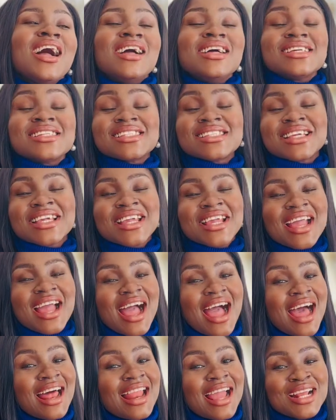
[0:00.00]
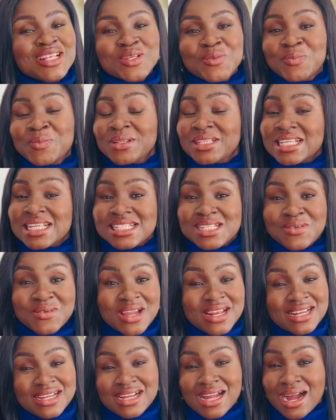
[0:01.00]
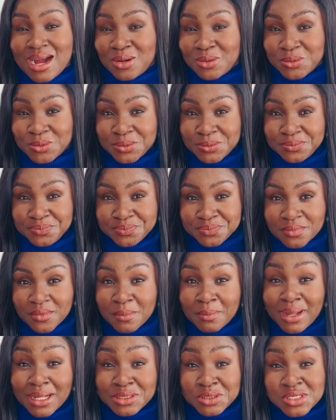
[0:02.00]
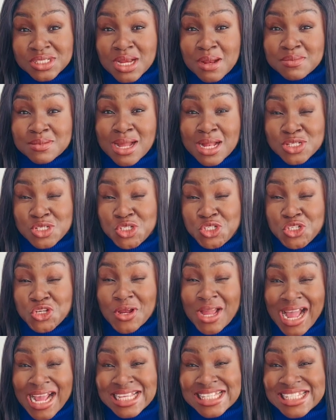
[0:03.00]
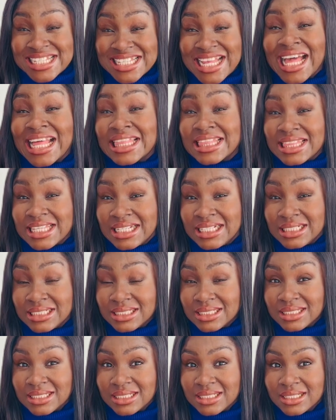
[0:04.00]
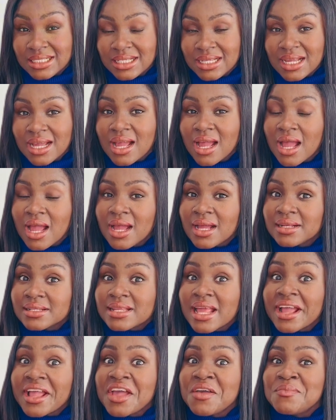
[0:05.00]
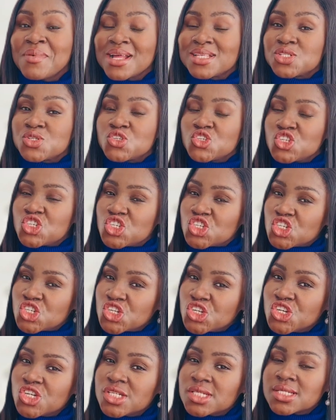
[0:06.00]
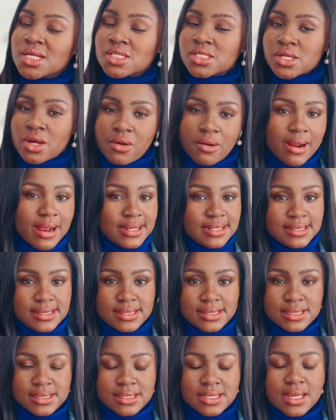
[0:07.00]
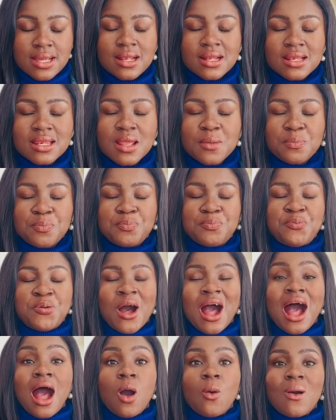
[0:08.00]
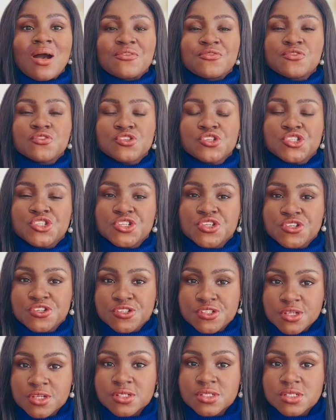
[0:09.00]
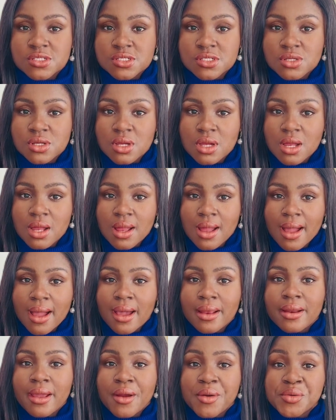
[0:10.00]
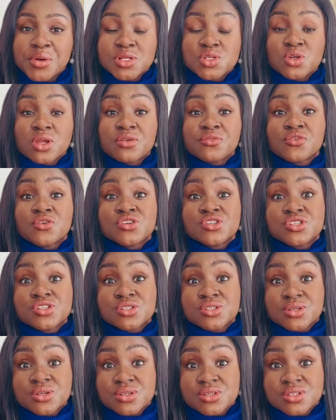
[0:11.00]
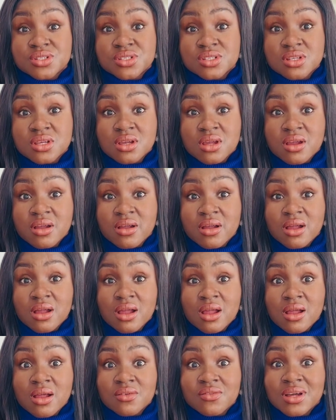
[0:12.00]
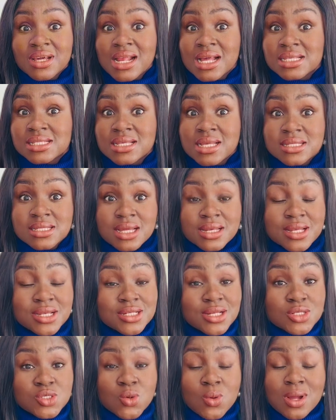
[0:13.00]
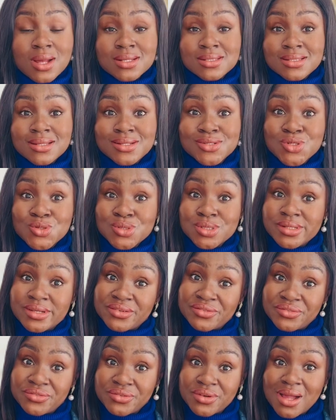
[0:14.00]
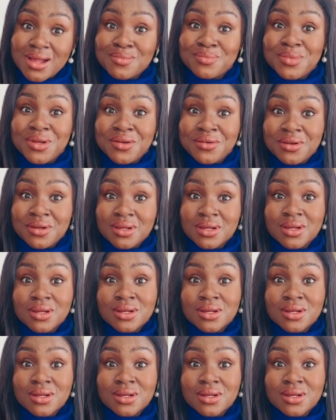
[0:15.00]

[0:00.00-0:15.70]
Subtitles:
See, I like to put this the way they are. Matthew chapter 2, did you guys see that thing? They gave birth to Jesus Christ, the powerful Jesus. And everybody looking for Jesus. Father sends an angel to go and tell Joseph and Mary